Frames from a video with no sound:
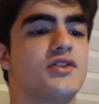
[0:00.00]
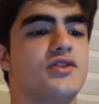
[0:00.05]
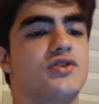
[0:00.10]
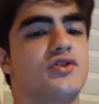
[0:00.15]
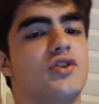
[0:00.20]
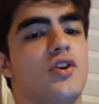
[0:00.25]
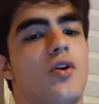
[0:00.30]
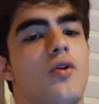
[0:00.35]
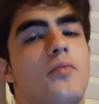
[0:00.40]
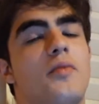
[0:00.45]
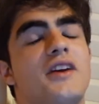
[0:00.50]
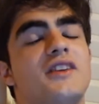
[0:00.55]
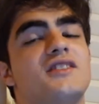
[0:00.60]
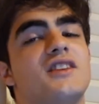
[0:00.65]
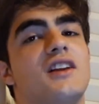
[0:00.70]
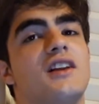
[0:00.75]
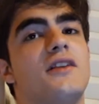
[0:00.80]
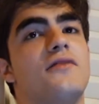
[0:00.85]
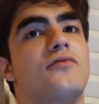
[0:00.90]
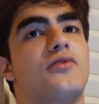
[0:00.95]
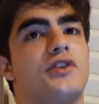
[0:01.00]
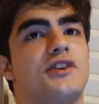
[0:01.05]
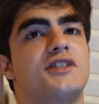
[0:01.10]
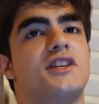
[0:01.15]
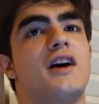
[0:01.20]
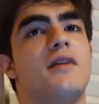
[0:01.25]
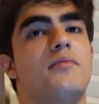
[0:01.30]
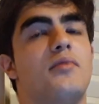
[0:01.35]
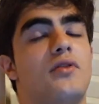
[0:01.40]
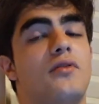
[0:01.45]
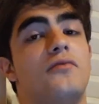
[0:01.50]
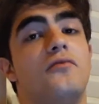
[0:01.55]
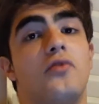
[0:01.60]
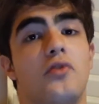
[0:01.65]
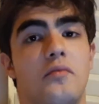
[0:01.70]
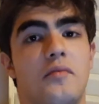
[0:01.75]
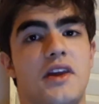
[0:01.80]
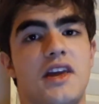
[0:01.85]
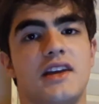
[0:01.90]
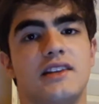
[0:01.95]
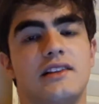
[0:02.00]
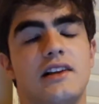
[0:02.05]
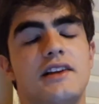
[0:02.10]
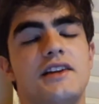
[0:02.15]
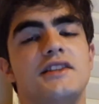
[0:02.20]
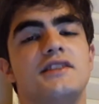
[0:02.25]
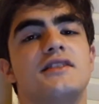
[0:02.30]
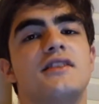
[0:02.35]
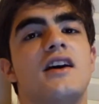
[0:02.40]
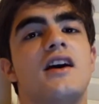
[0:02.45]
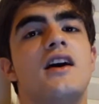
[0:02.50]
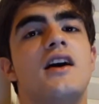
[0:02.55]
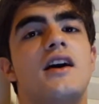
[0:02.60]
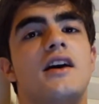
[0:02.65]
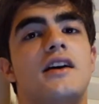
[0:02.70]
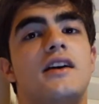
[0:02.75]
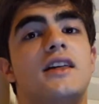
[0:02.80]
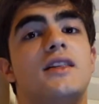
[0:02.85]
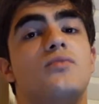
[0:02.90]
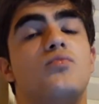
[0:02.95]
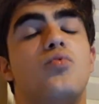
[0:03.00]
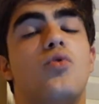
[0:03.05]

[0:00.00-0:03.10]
So basically, for example, for me at least, it